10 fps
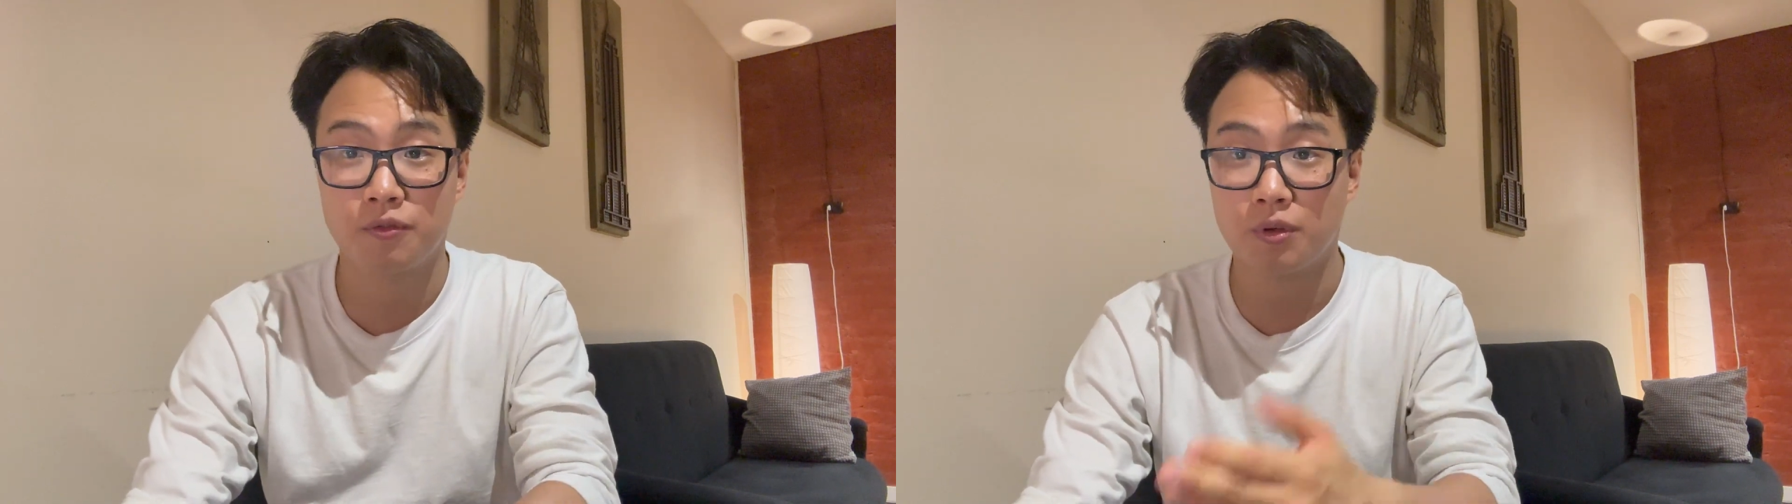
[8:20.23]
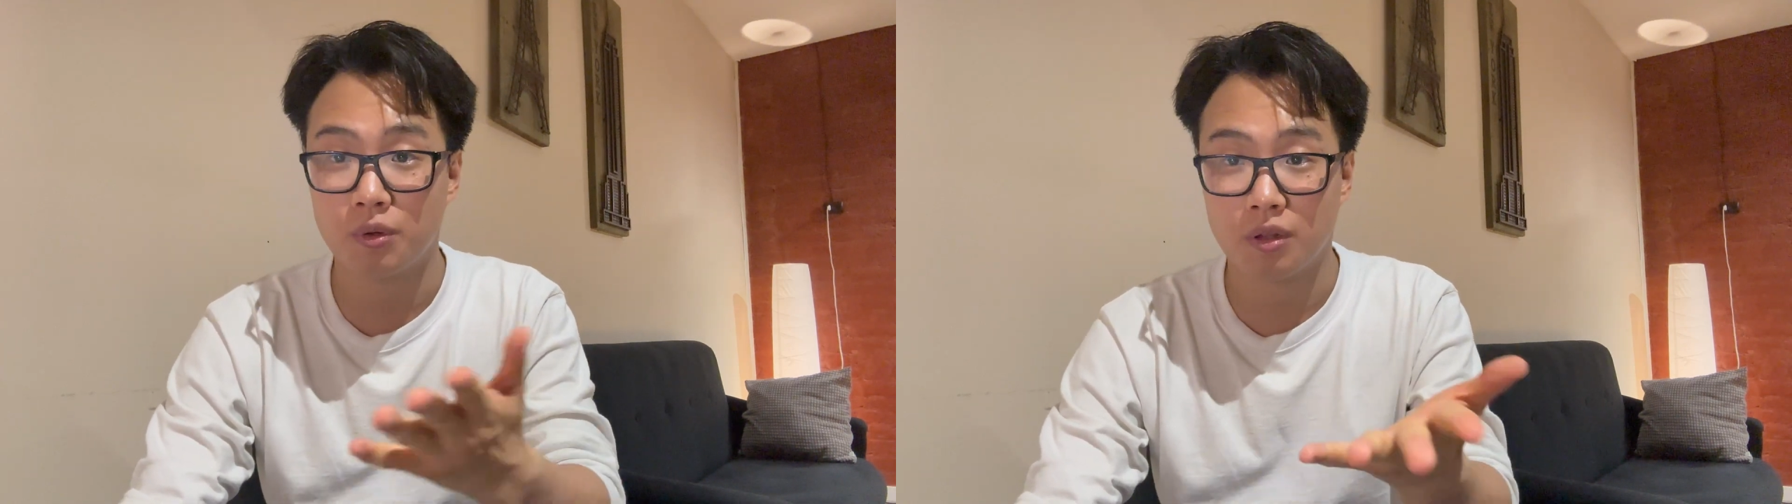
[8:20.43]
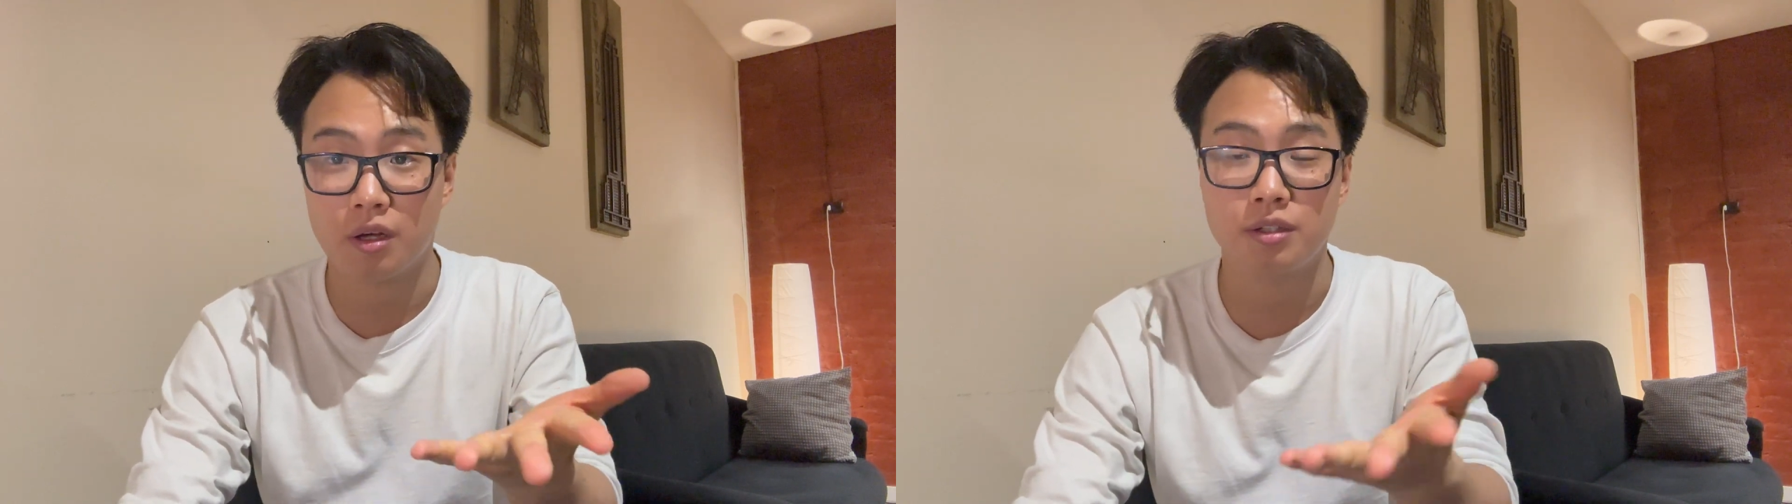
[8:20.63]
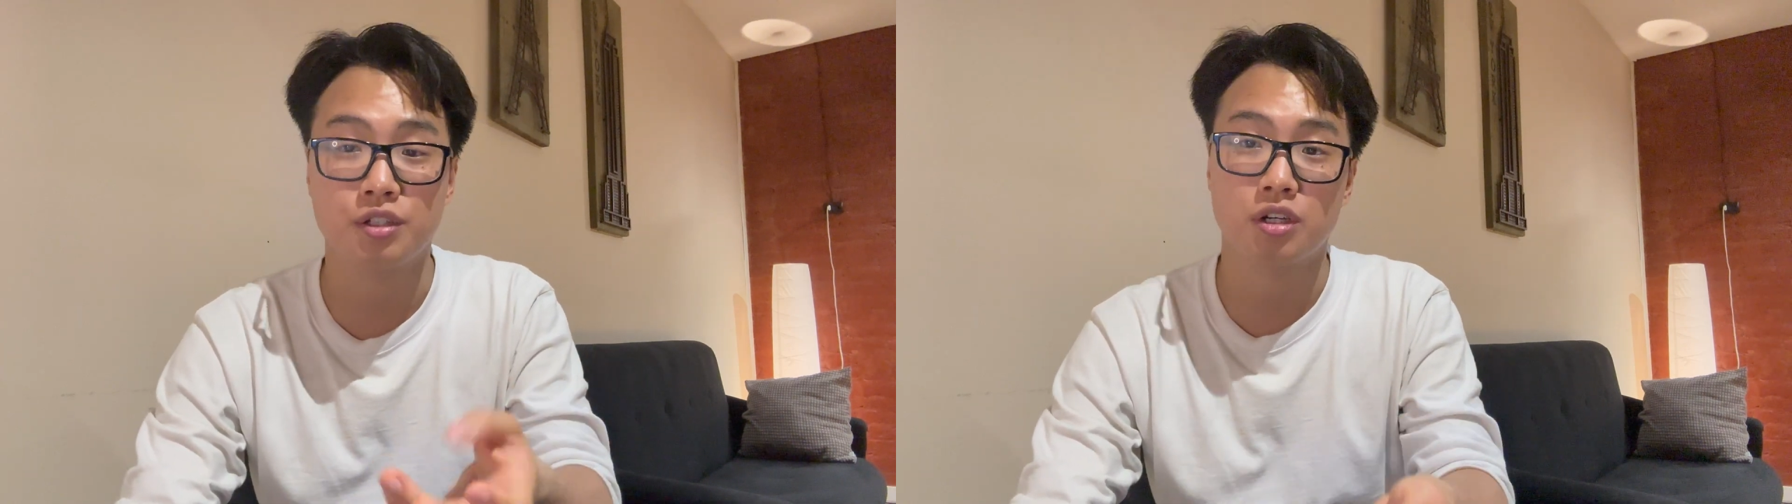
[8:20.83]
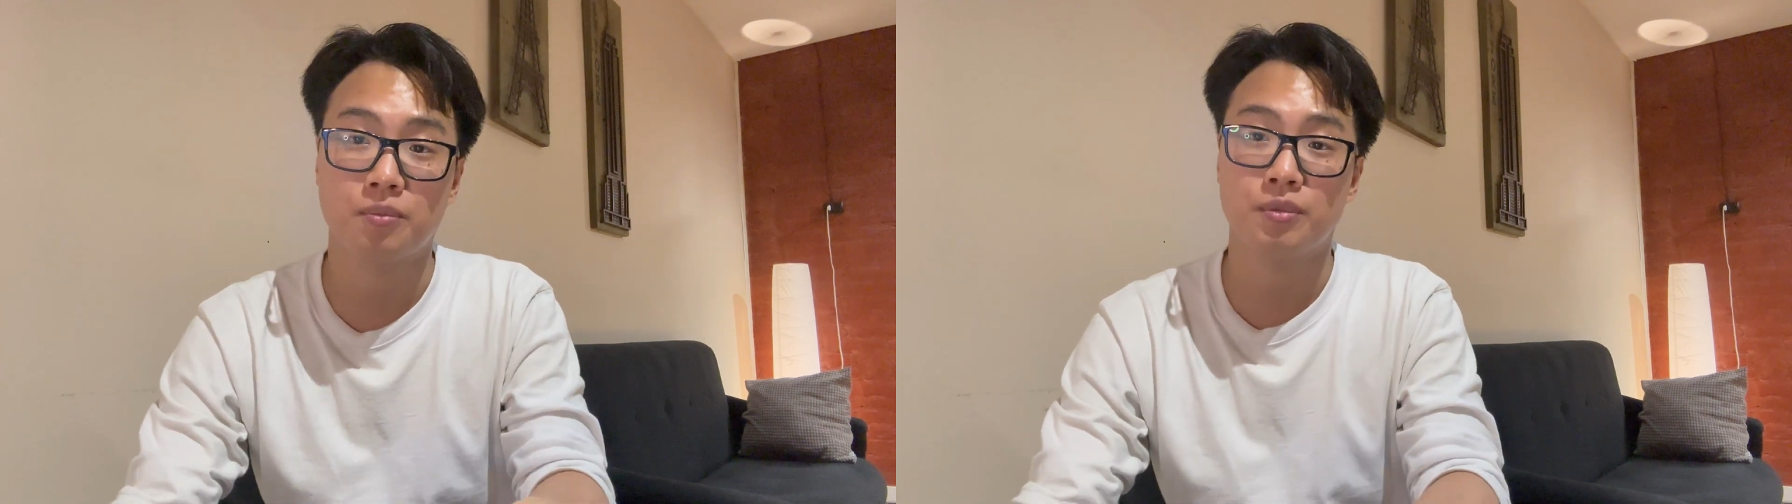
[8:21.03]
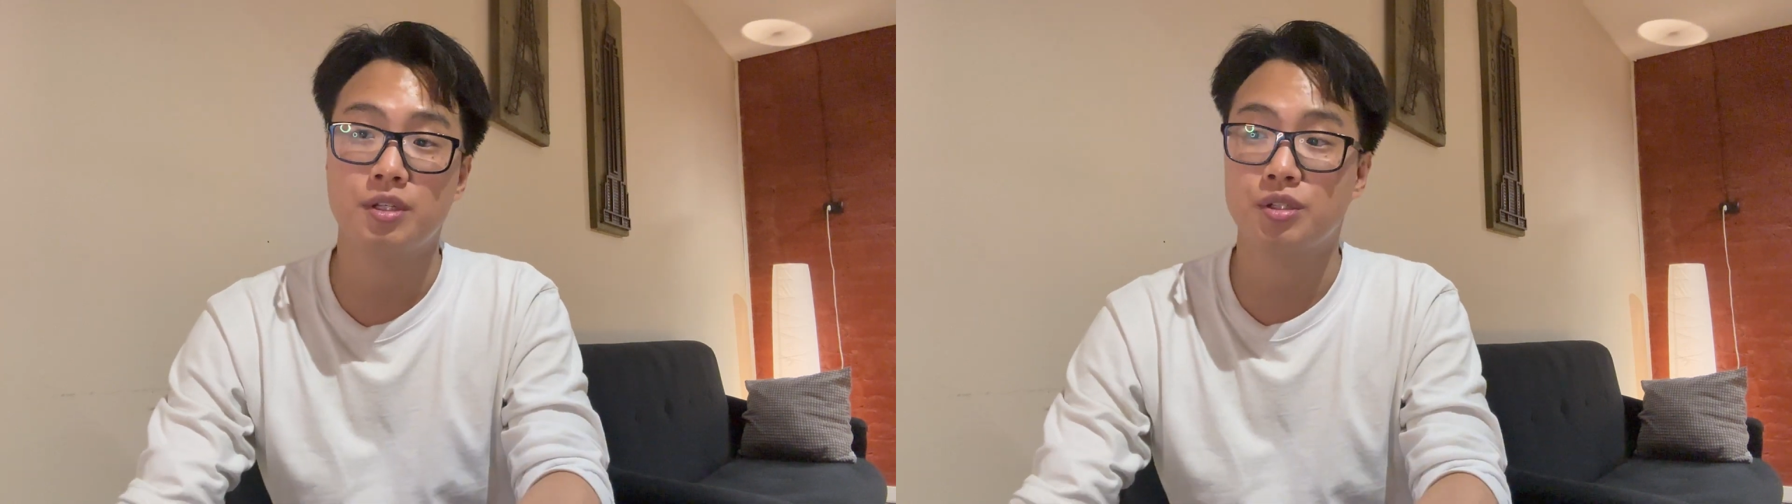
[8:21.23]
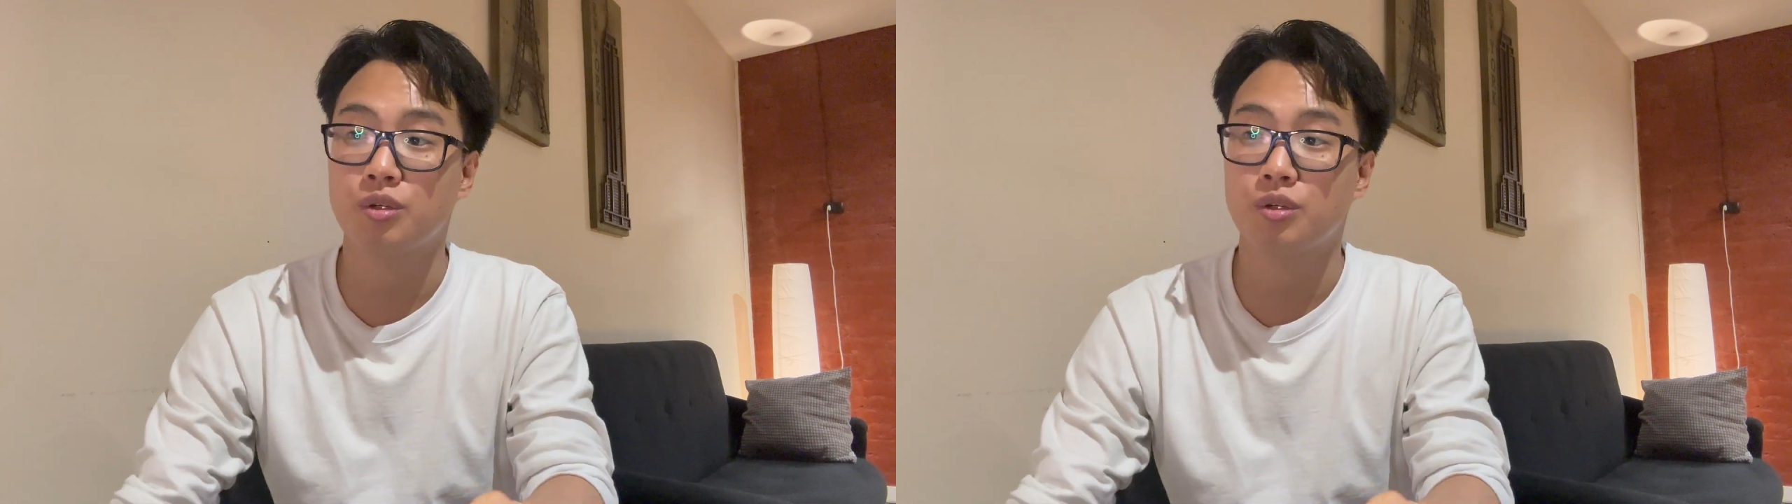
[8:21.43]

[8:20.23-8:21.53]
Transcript: If you're learning Japanese,